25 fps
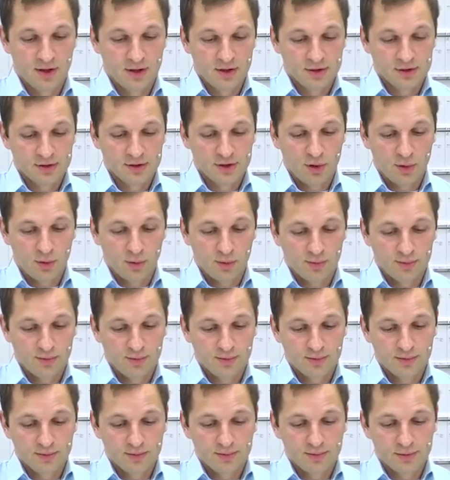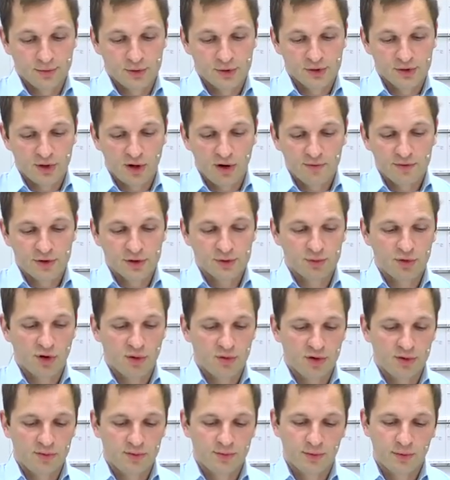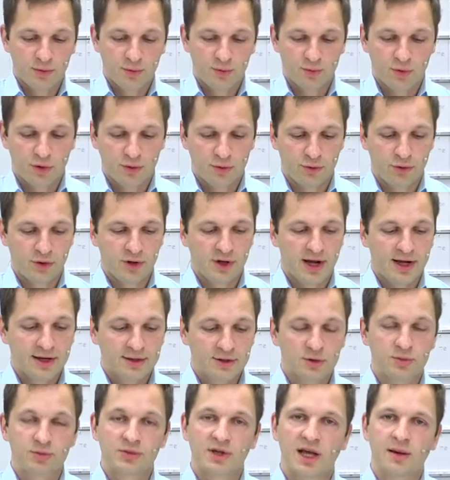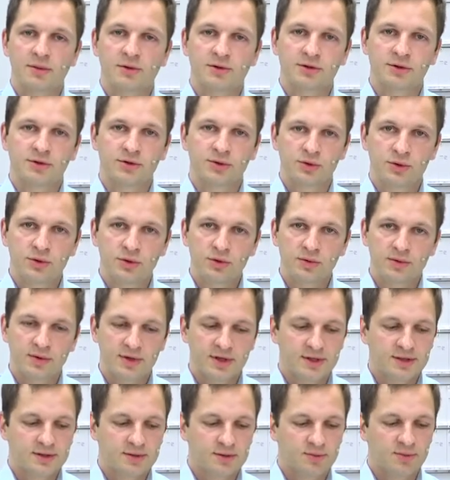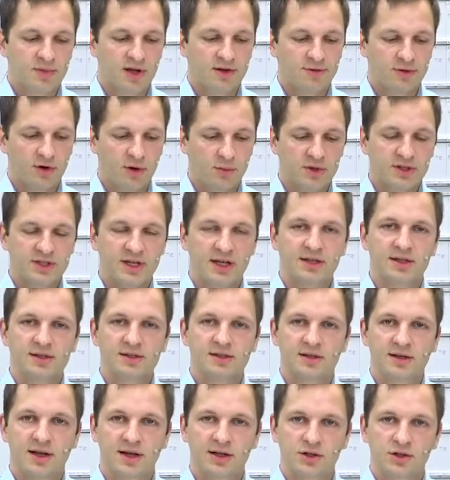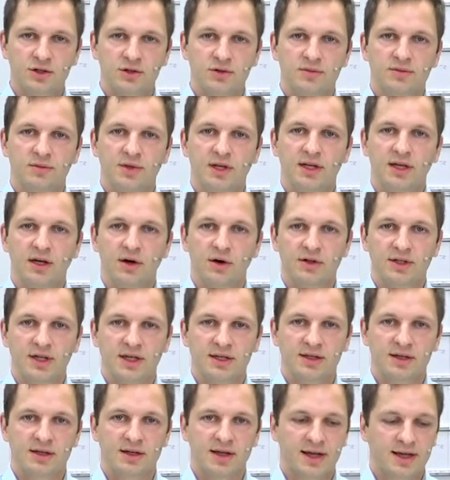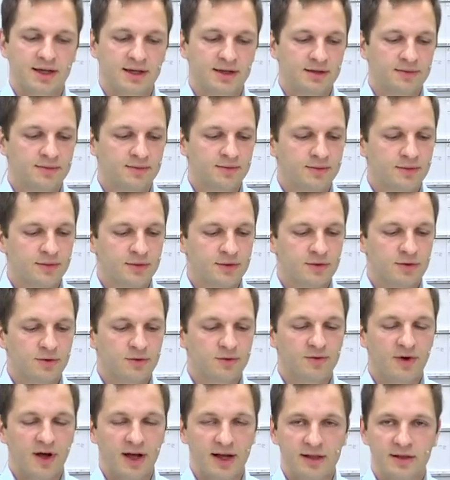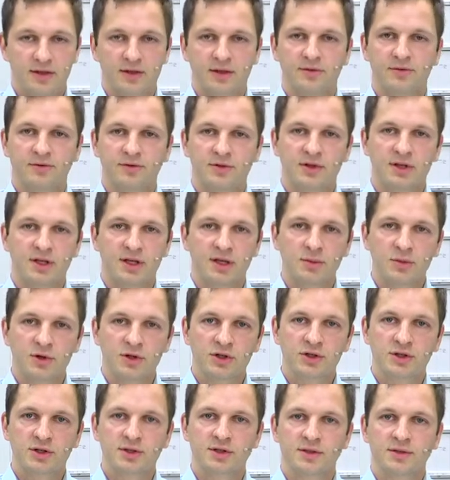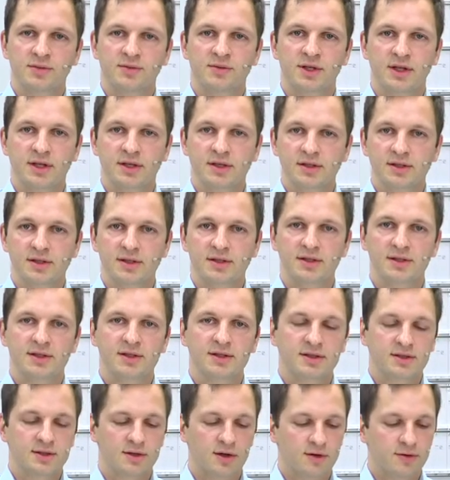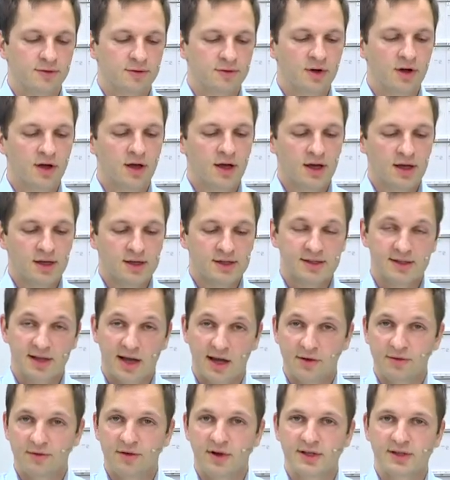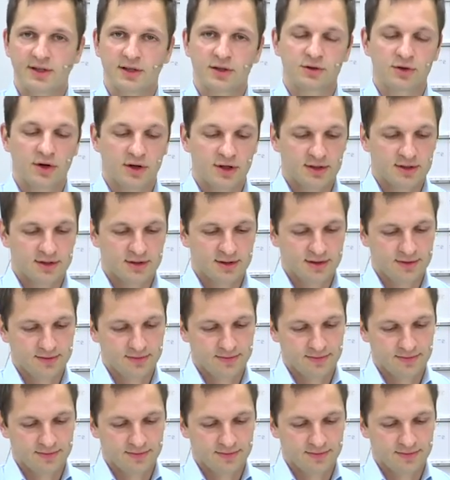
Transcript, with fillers: So, to solve this problem, what we would like to be able to do is perform a data selection in our data lake to find the, the images, the instances of side-facing trucks.